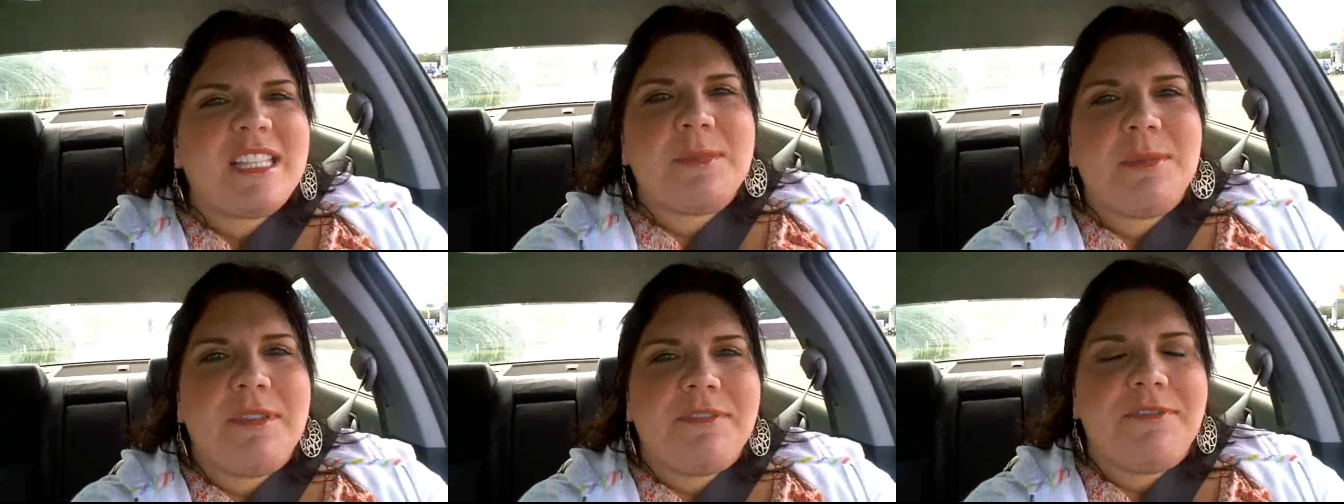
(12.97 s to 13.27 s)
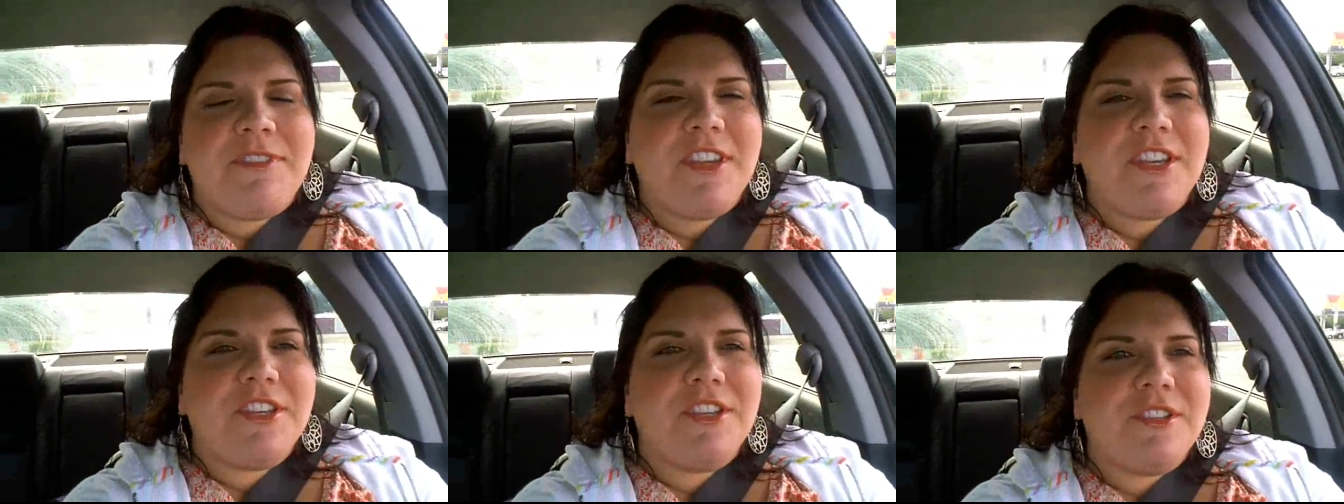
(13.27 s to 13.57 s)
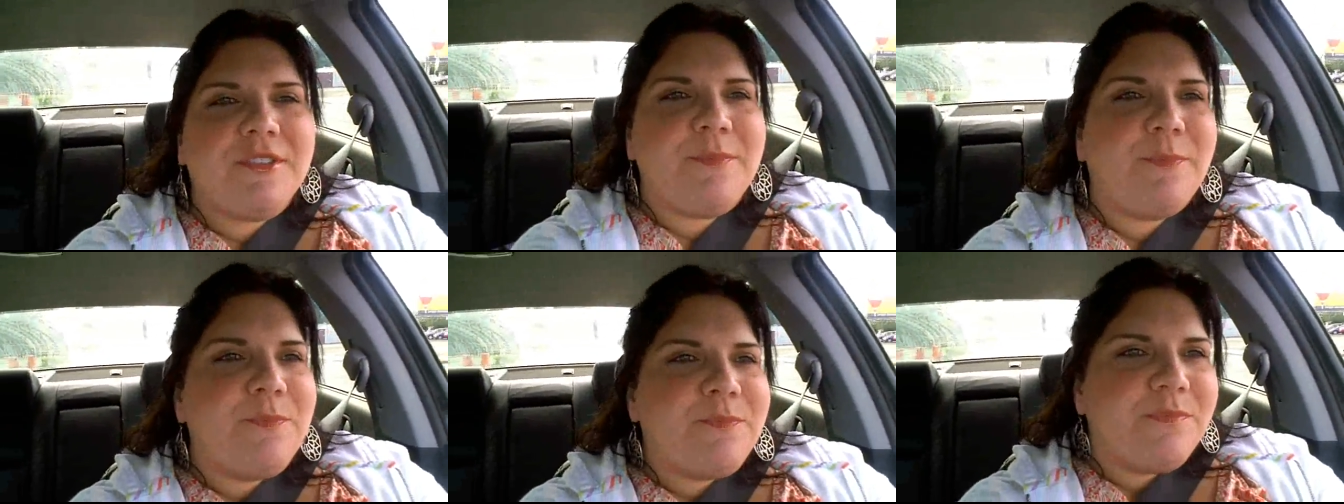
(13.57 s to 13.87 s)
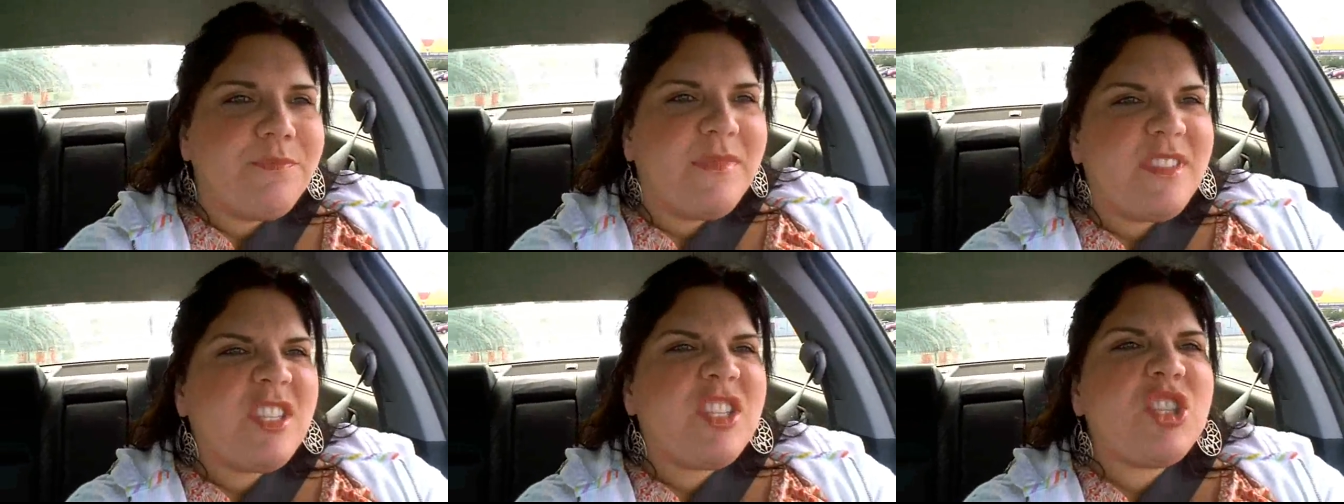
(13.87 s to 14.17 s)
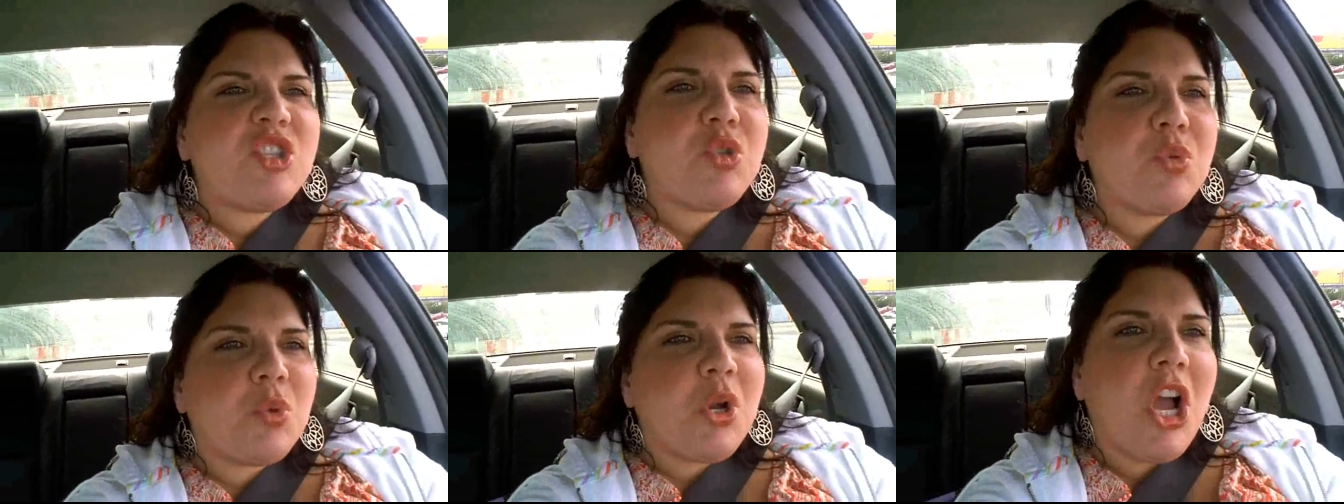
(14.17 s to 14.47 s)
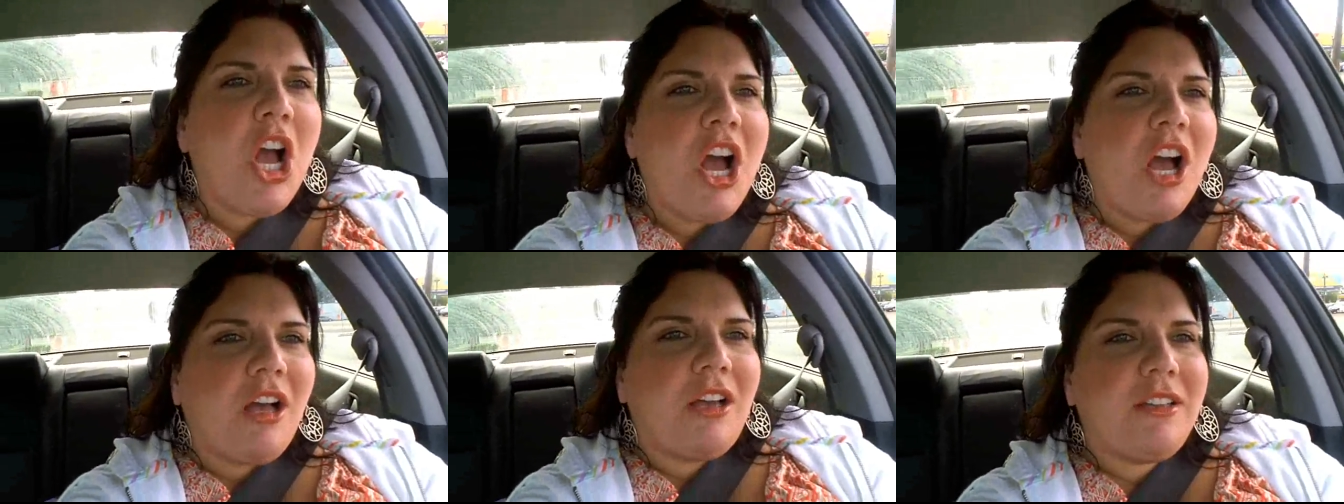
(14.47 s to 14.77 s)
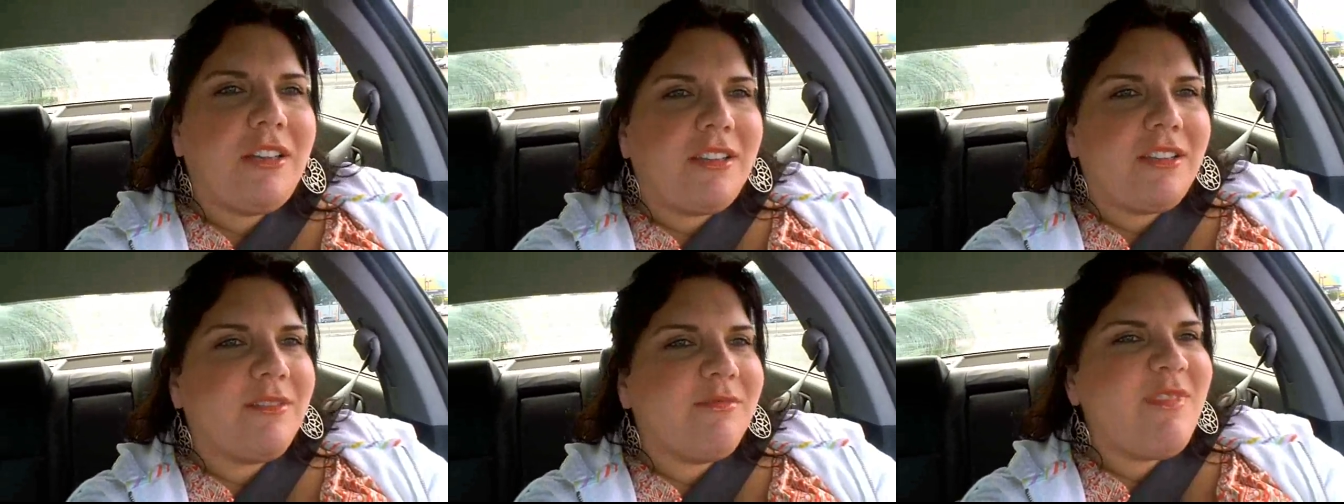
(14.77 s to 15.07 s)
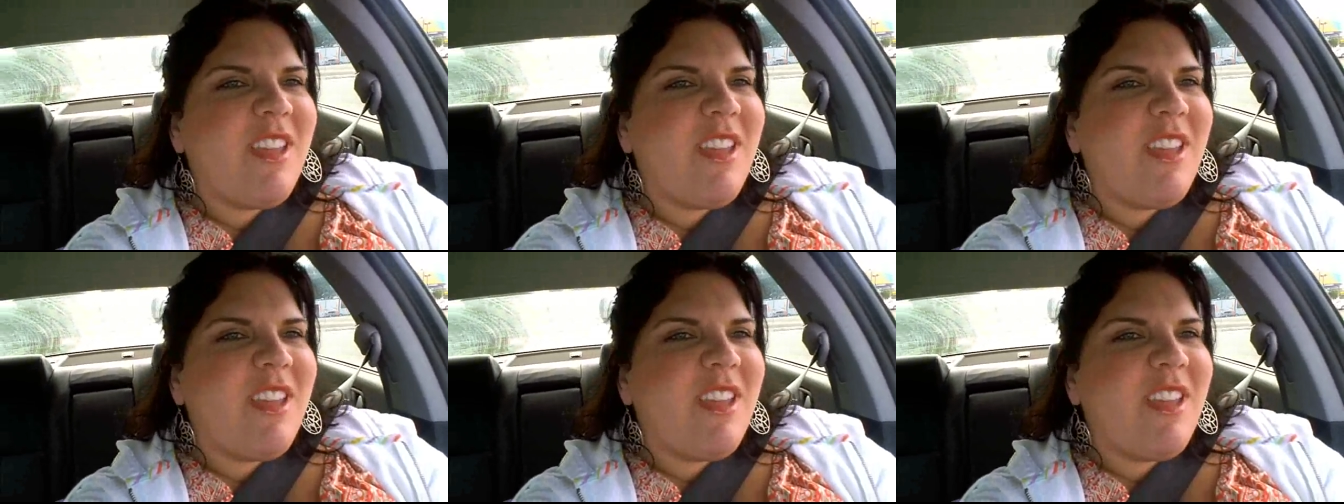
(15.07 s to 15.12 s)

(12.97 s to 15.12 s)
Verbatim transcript: makes me feel strong,